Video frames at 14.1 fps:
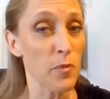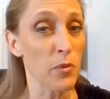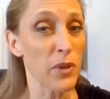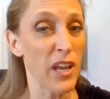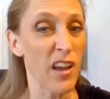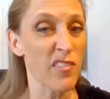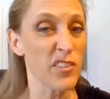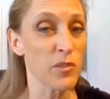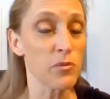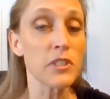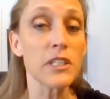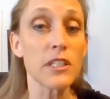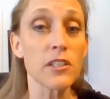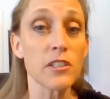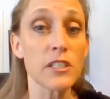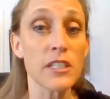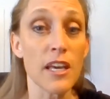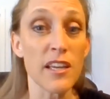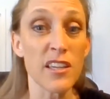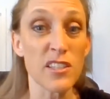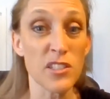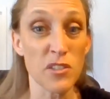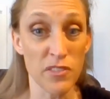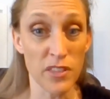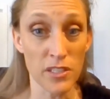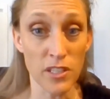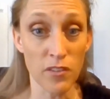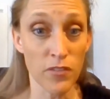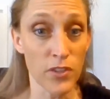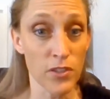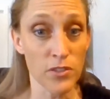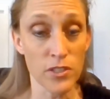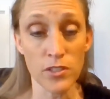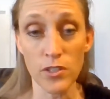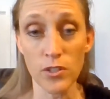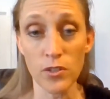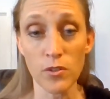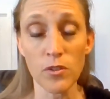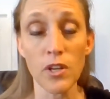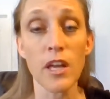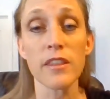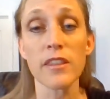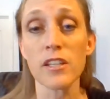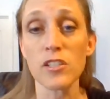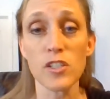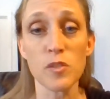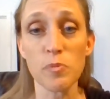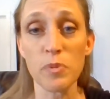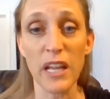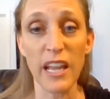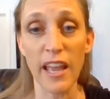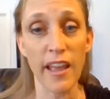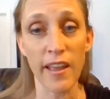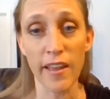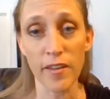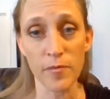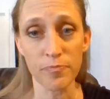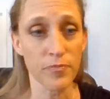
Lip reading: We haven't really learned that yet, so if that's confusing to you, then just play A,